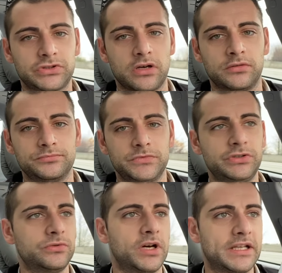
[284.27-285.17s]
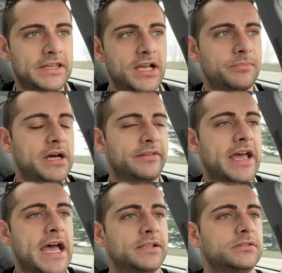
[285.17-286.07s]
So you do want to think about
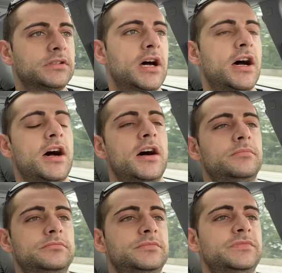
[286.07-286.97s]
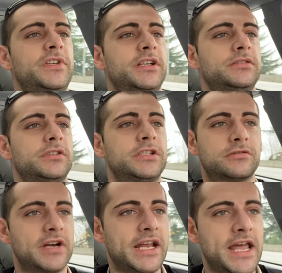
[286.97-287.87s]
that. They're
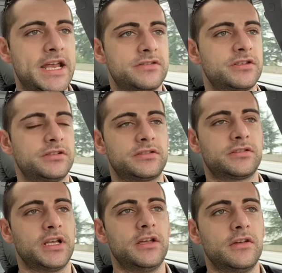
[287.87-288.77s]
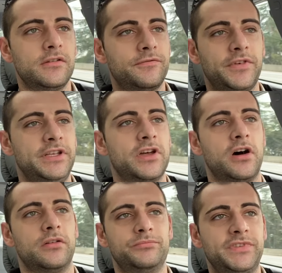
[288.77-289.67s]
great engines. You
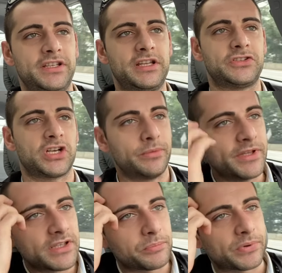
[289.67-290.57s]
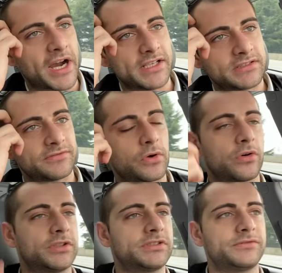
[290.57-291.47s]
know, they determine the price, of
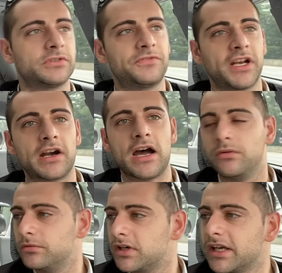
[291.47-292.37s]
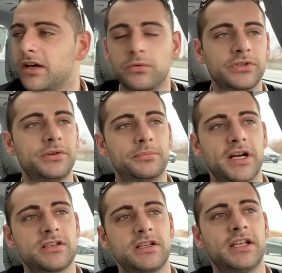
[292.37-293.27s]
course. So figure out again what your
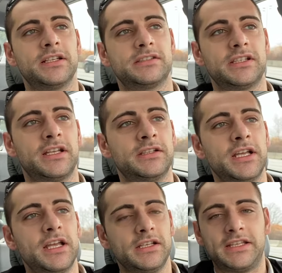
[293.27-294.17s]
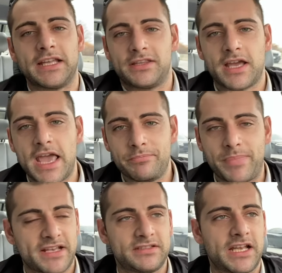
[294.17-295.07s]
budget is and get the
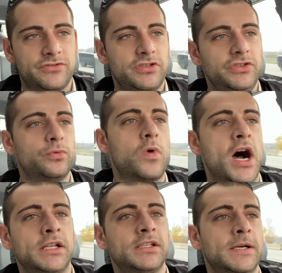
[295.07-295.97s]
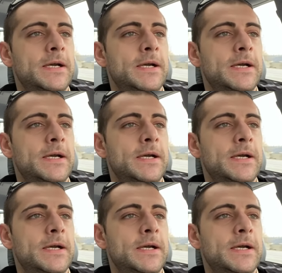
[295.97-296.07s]
best engine you want.